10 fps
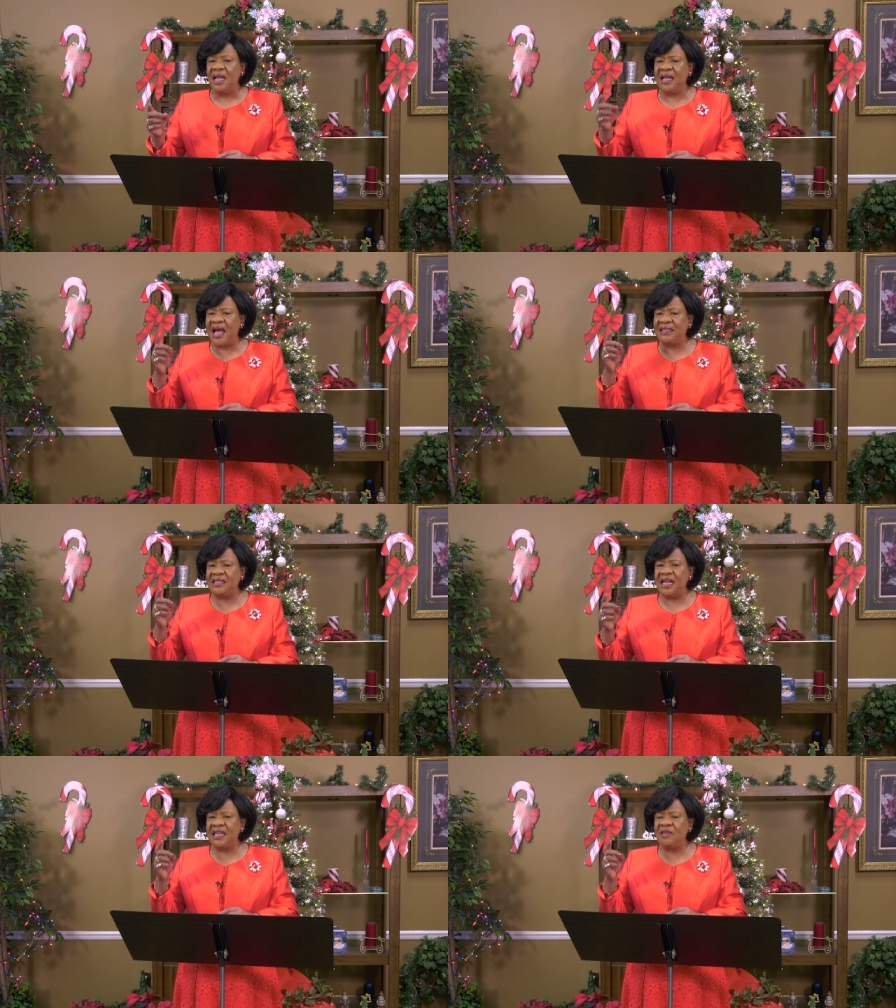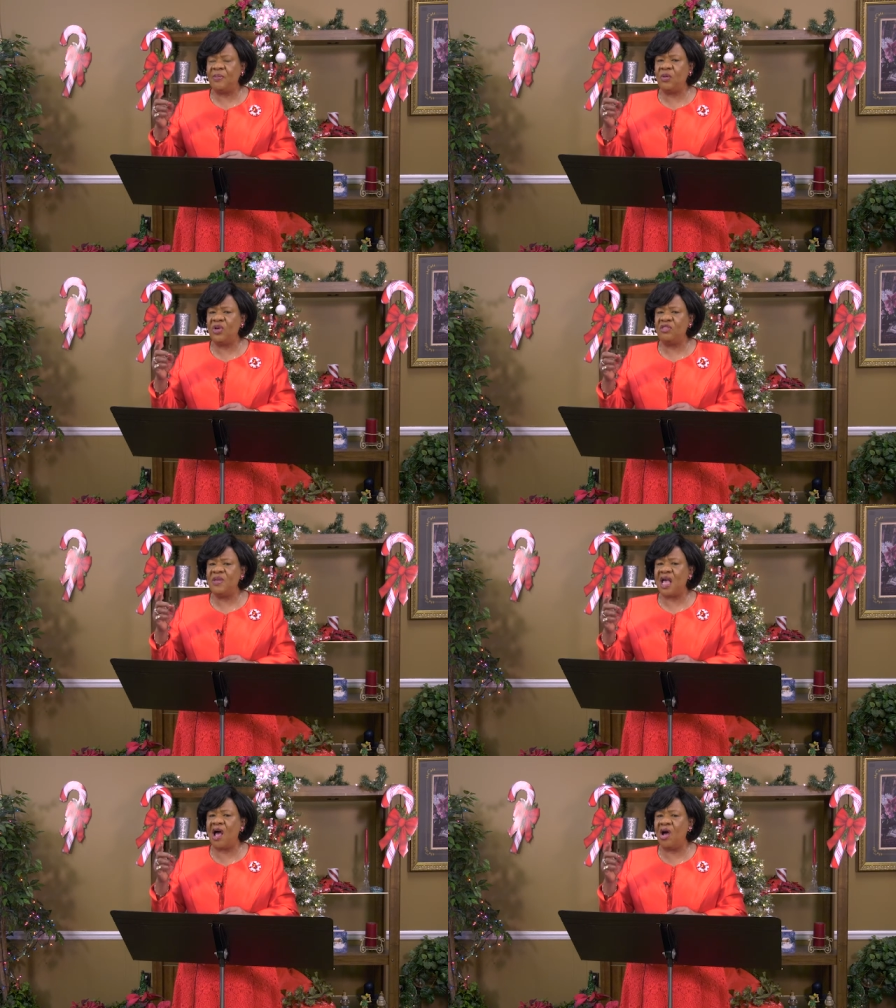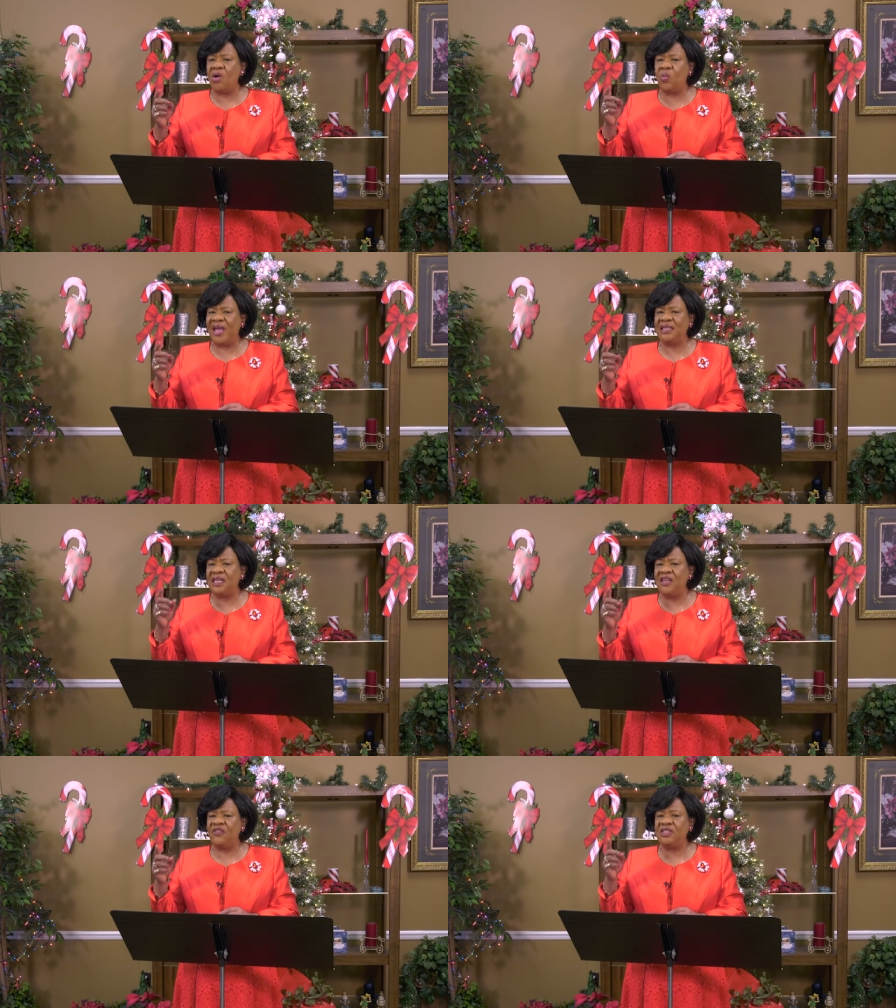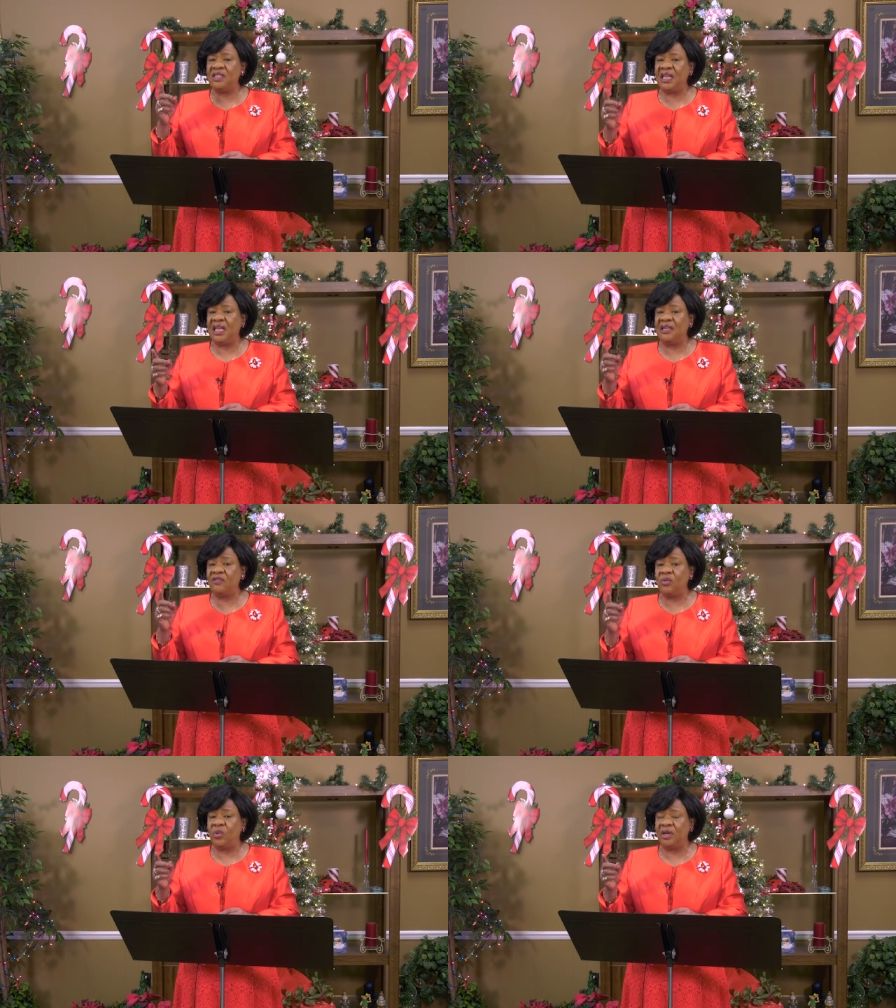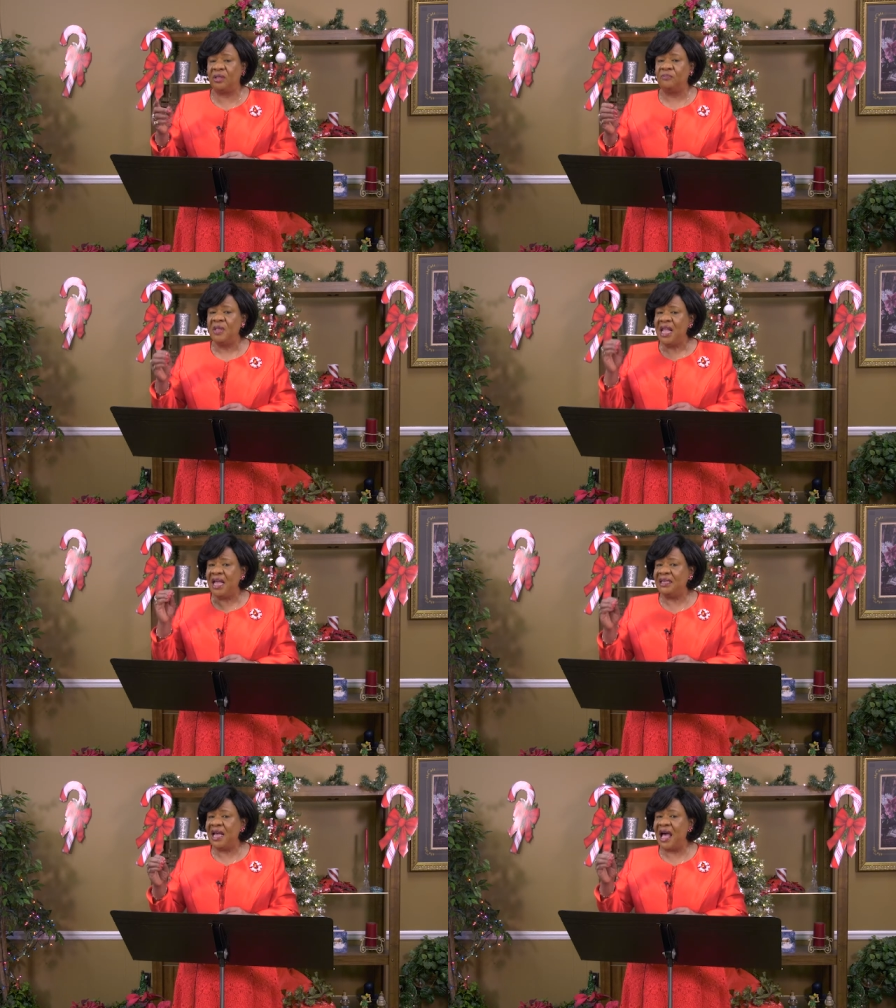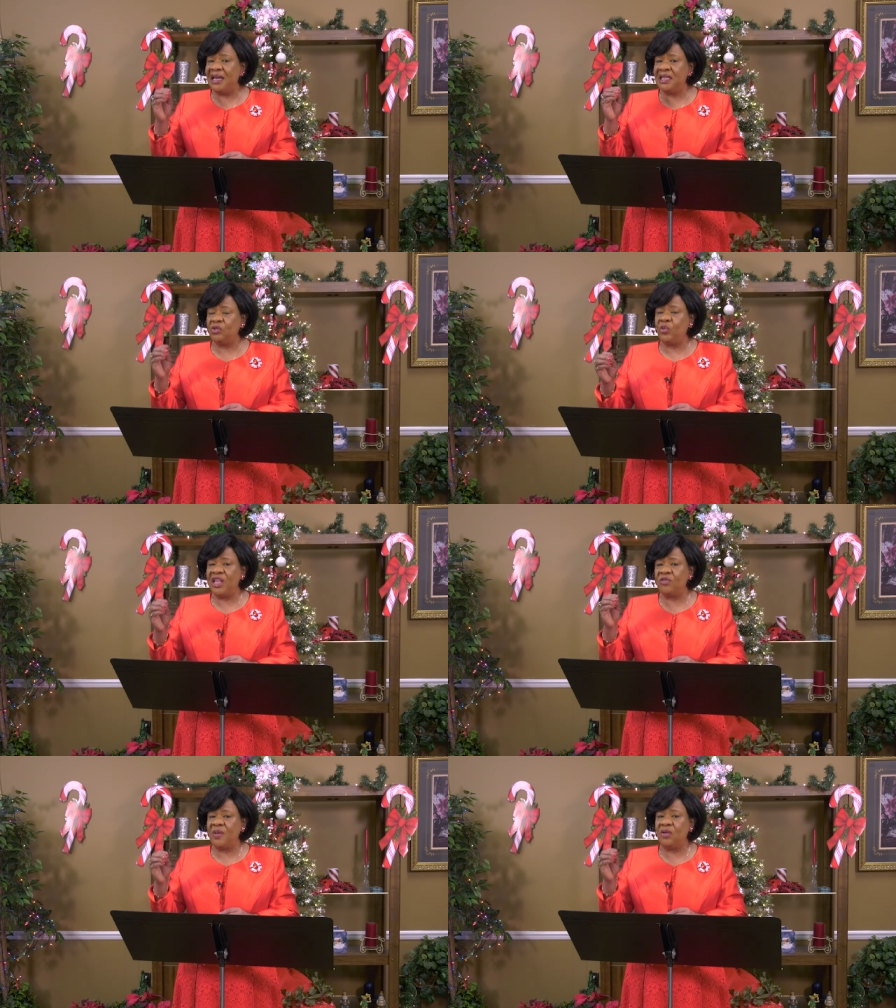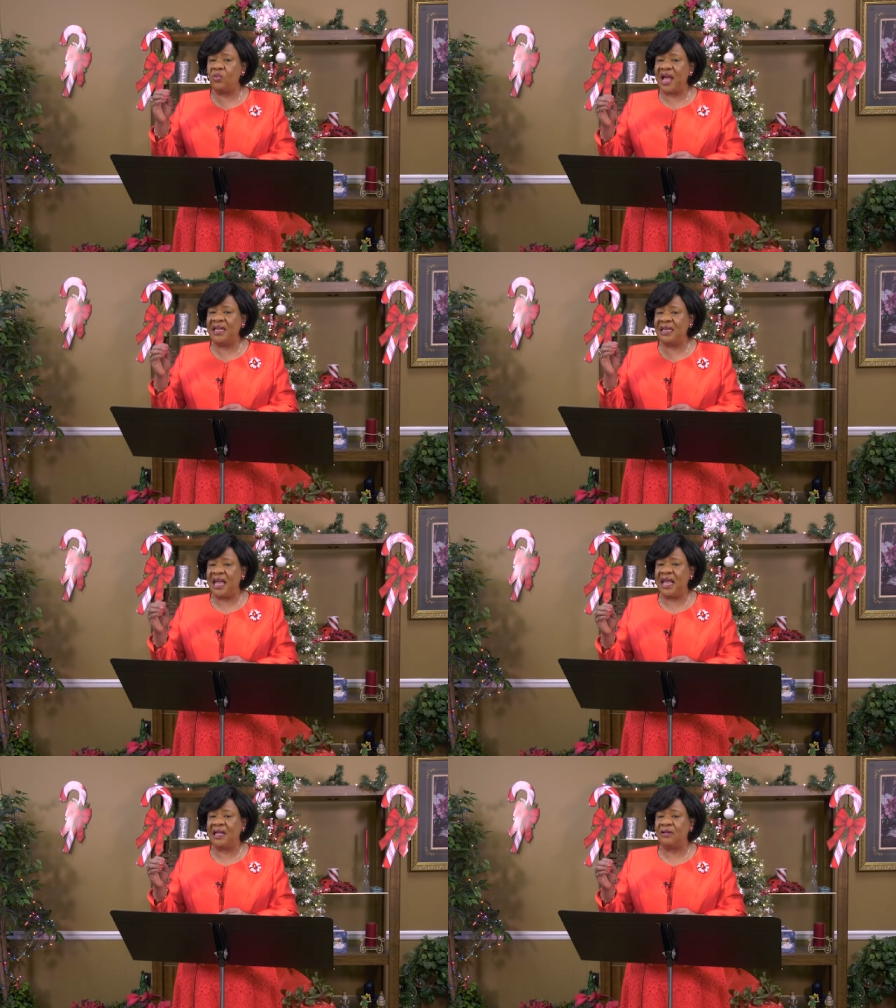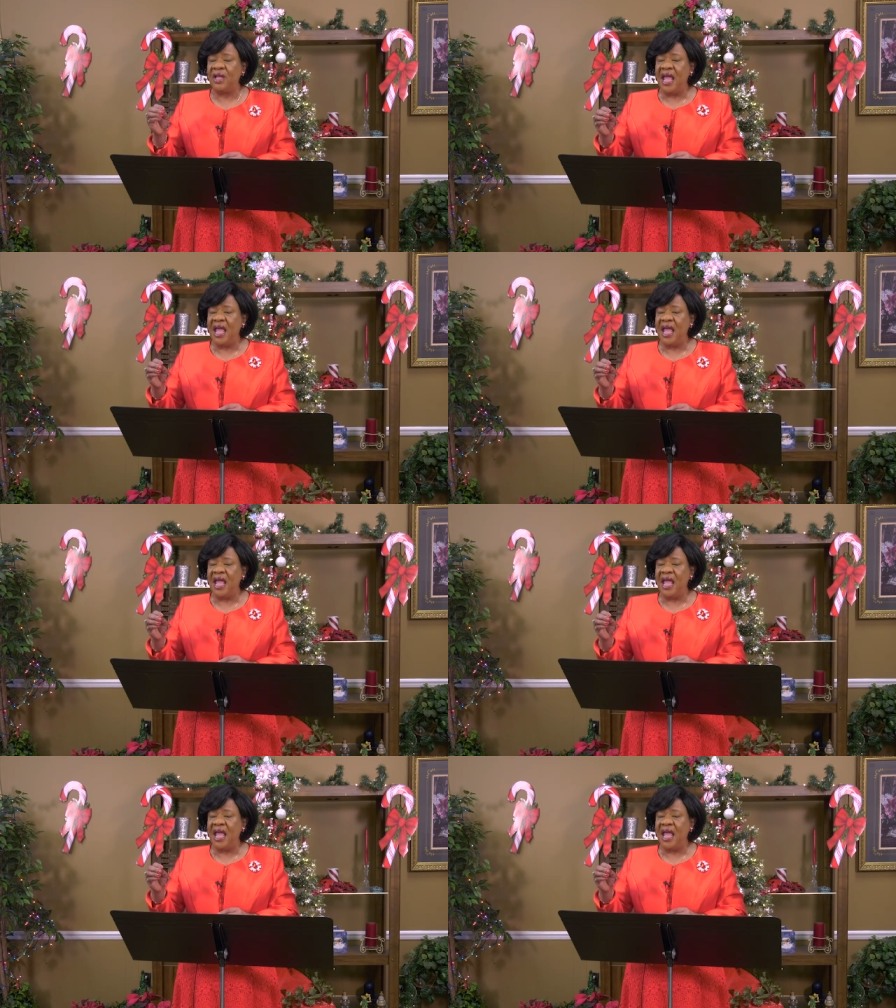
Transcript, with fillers: God said he be with me always, even to the end of the world. And God is with me right now.